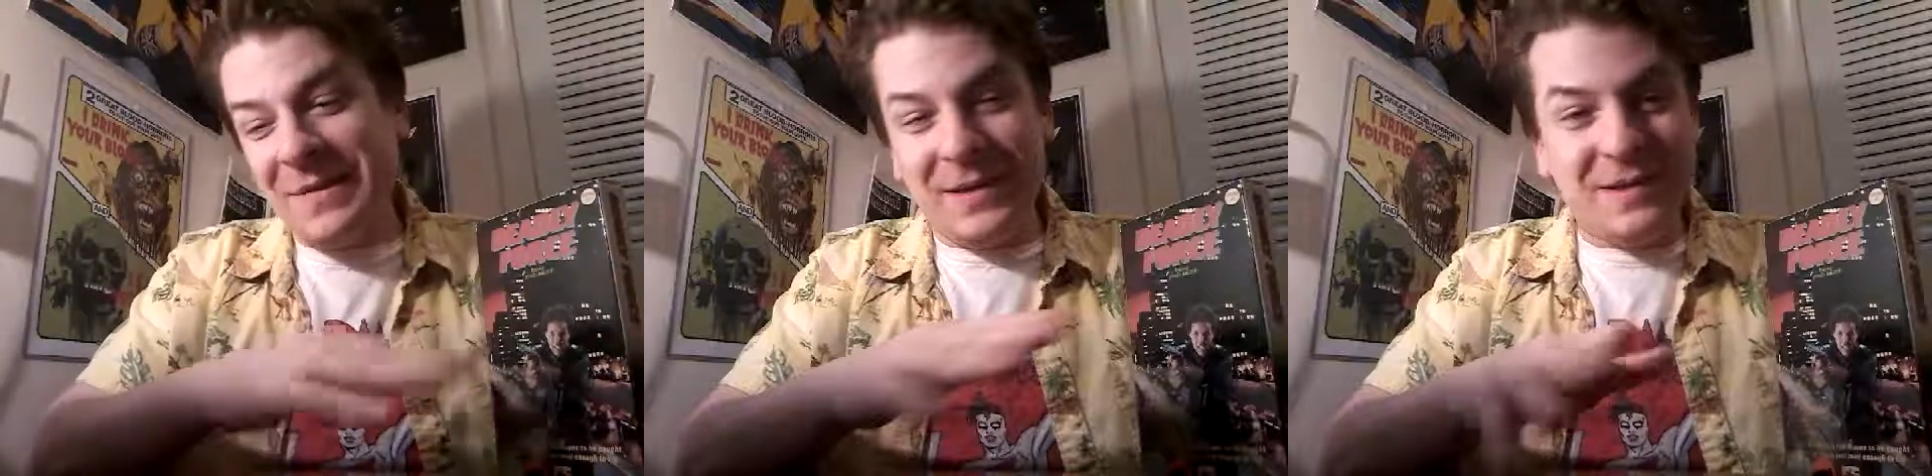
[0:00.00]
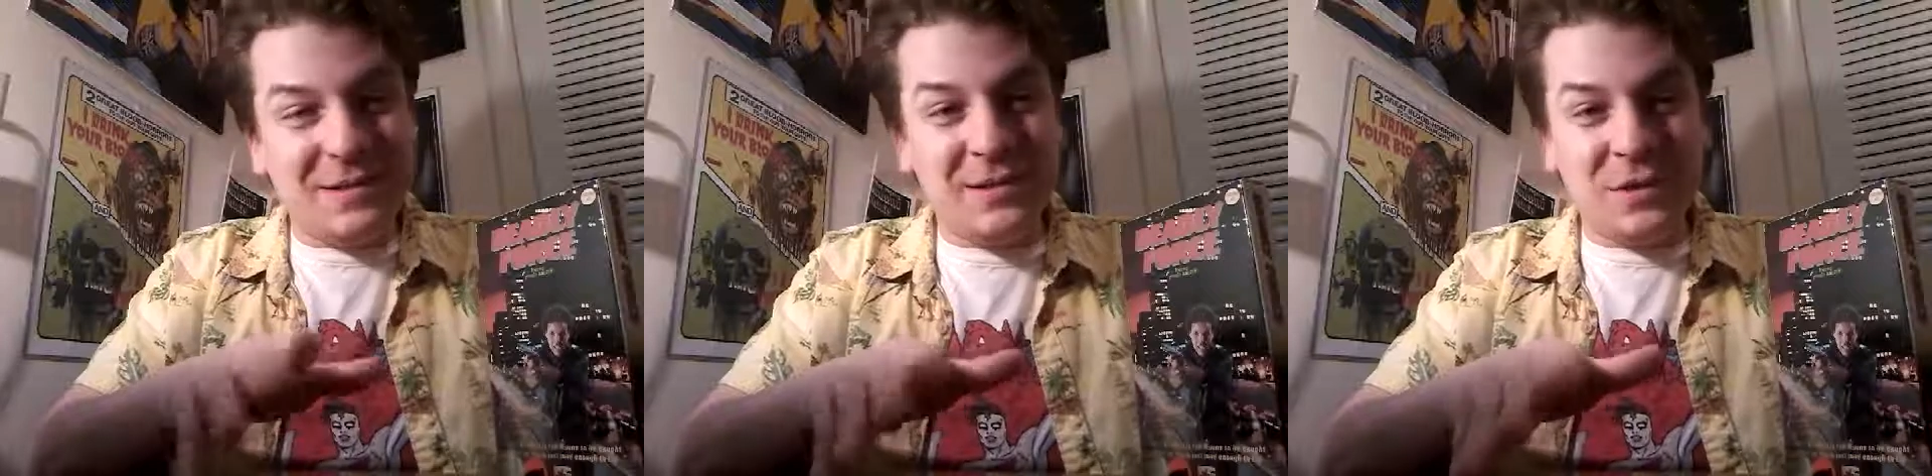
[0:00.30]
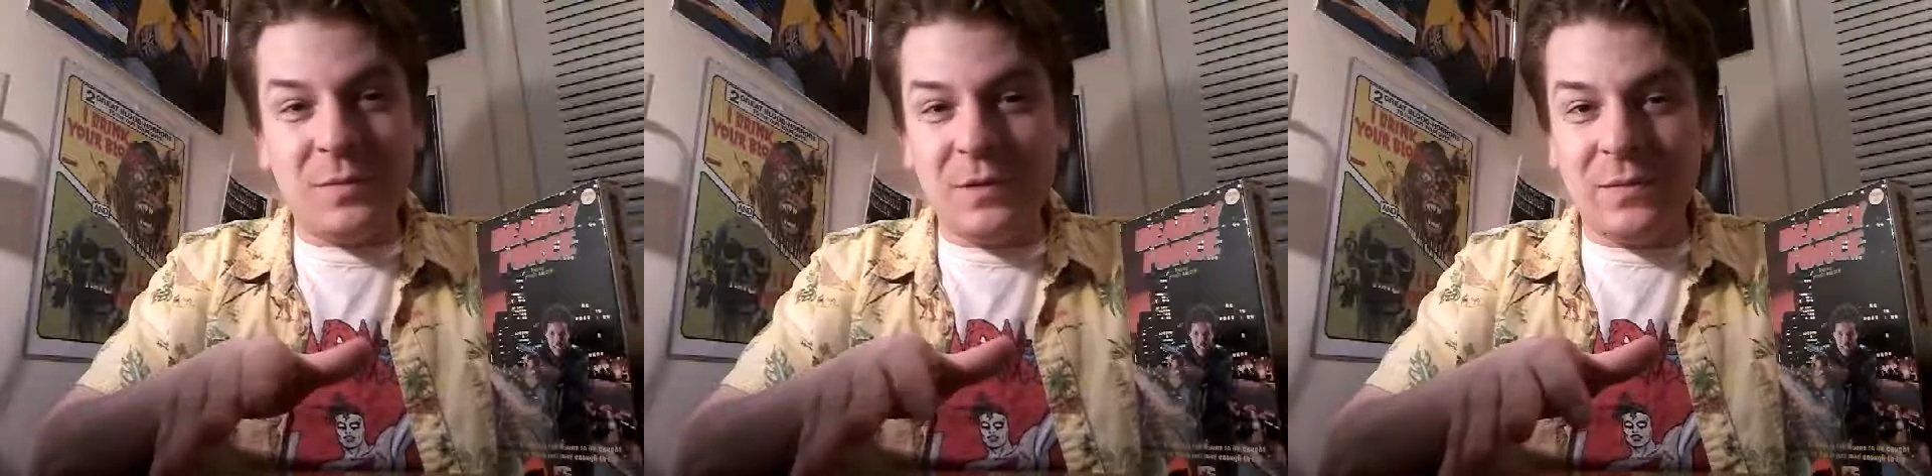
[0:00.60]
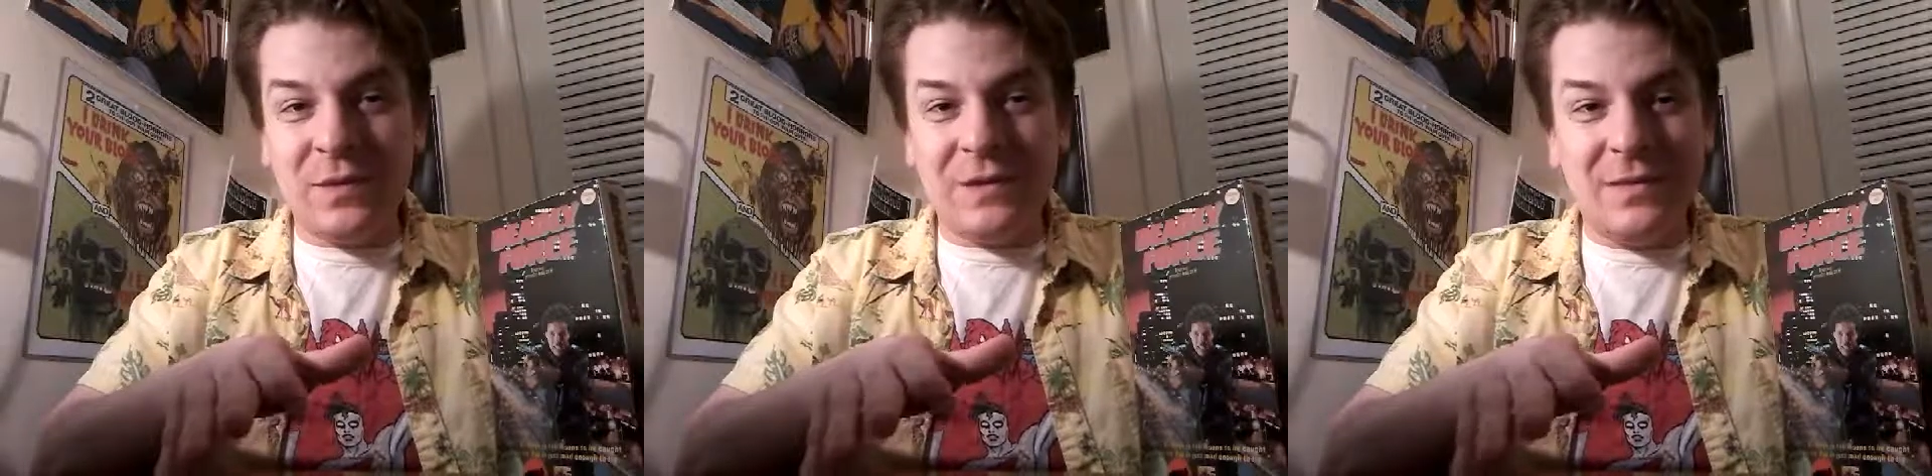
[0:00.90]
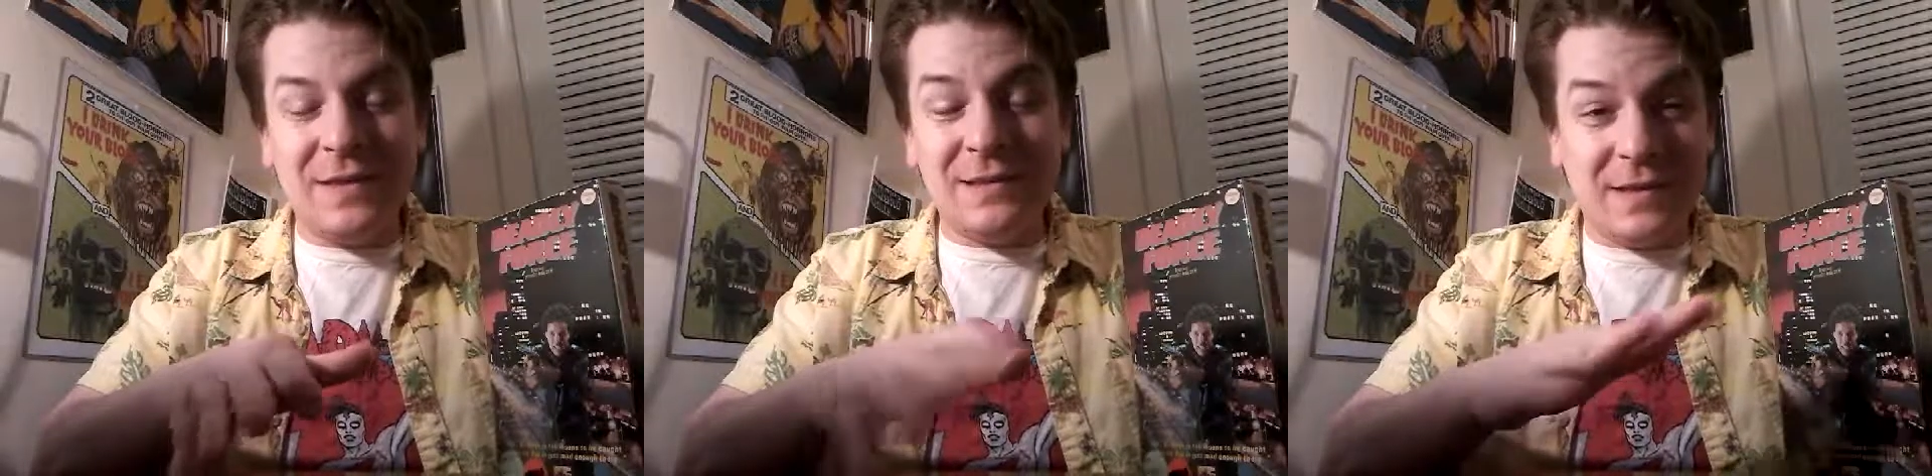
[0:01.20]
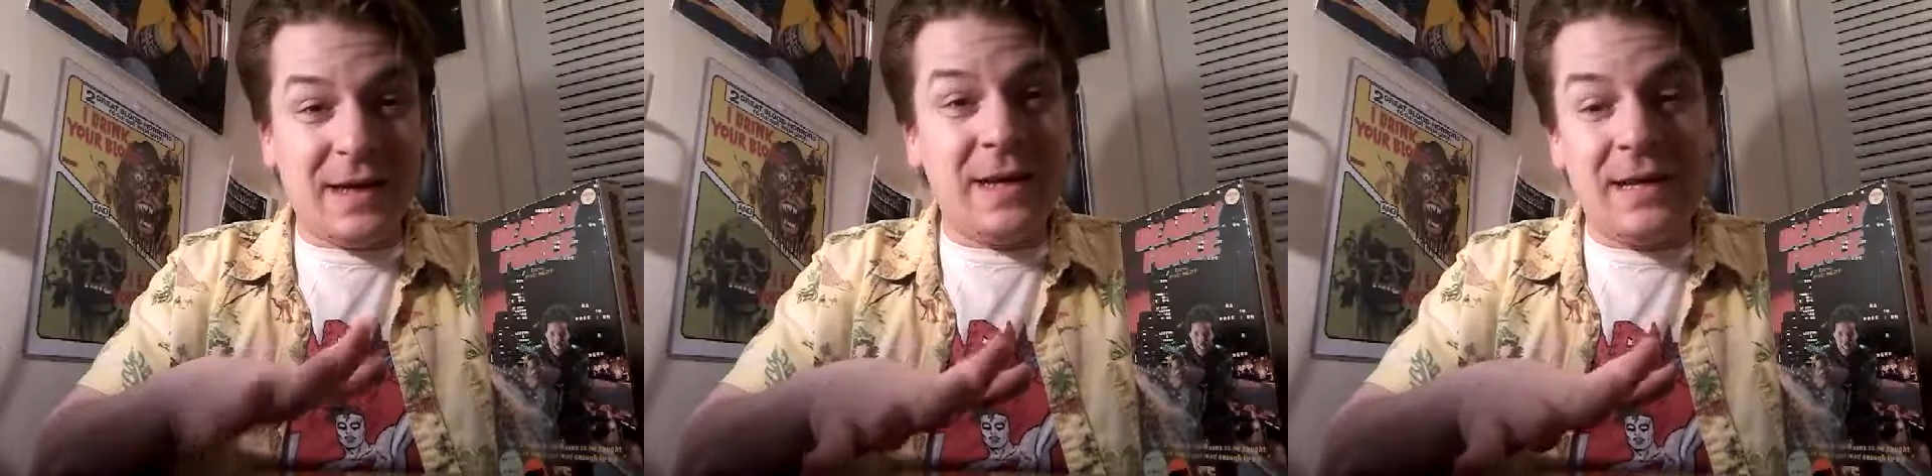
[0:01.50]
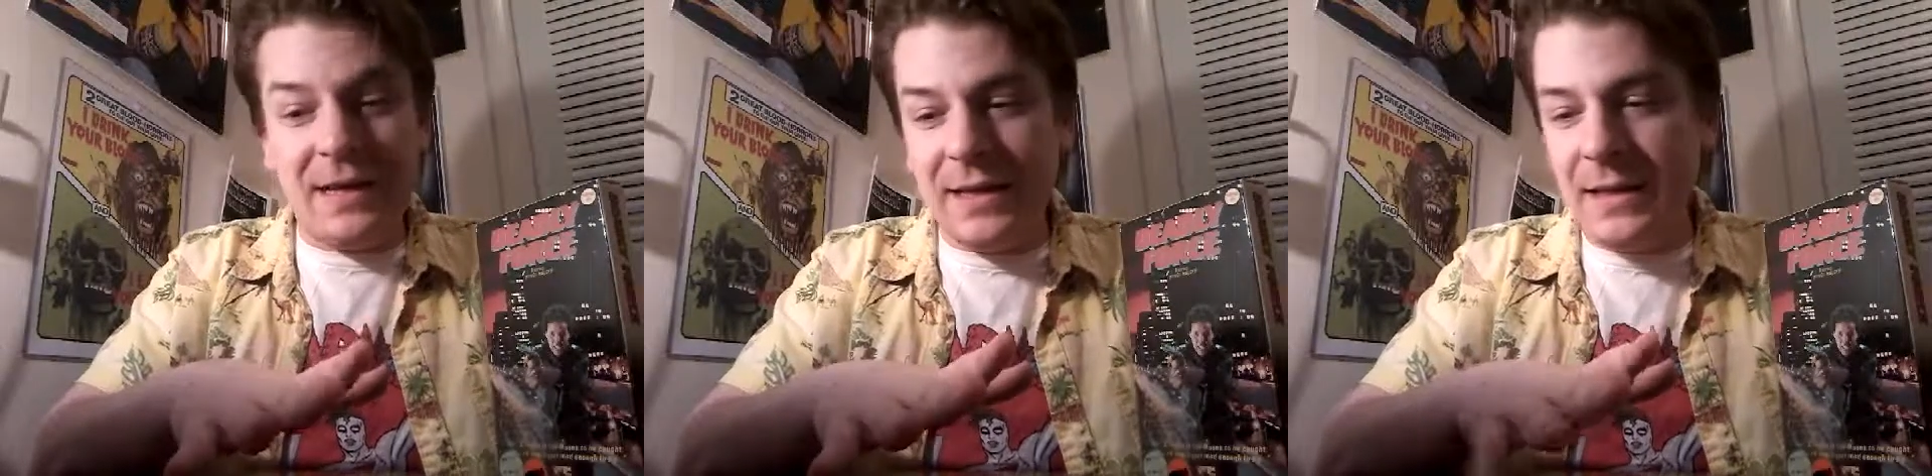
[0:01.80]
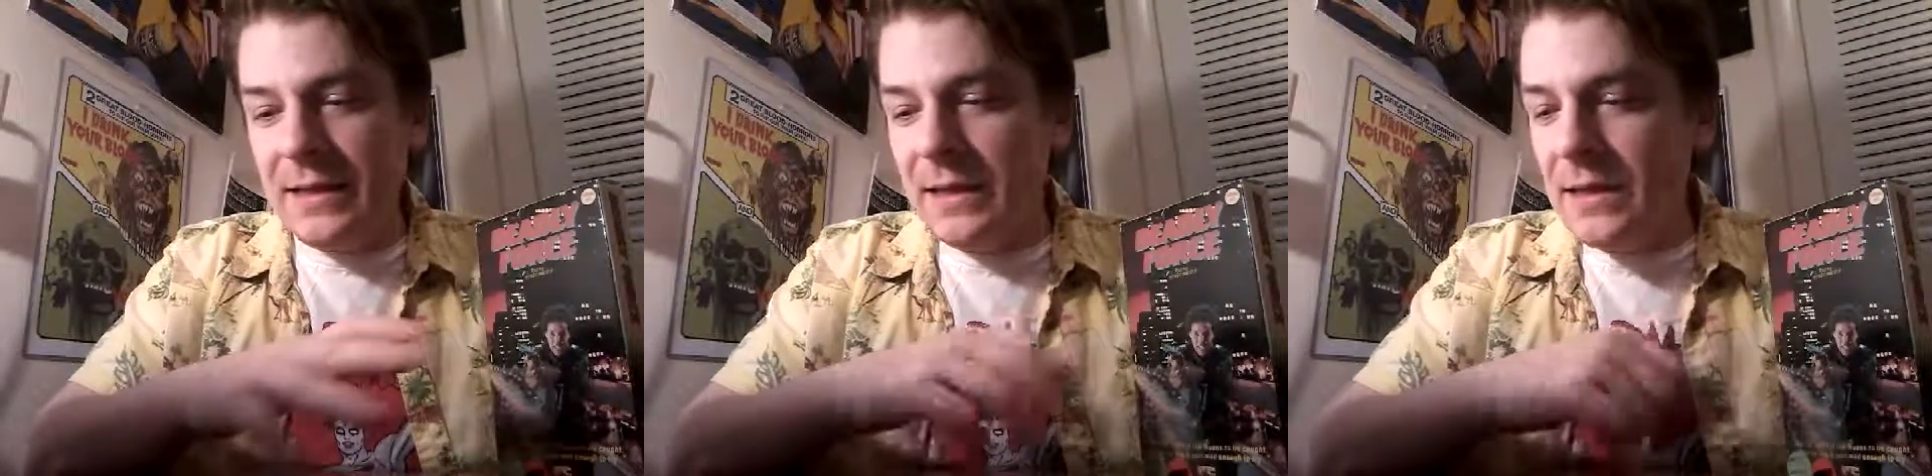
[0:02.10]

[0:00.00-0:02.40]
because he jumps over this fence like an idiot.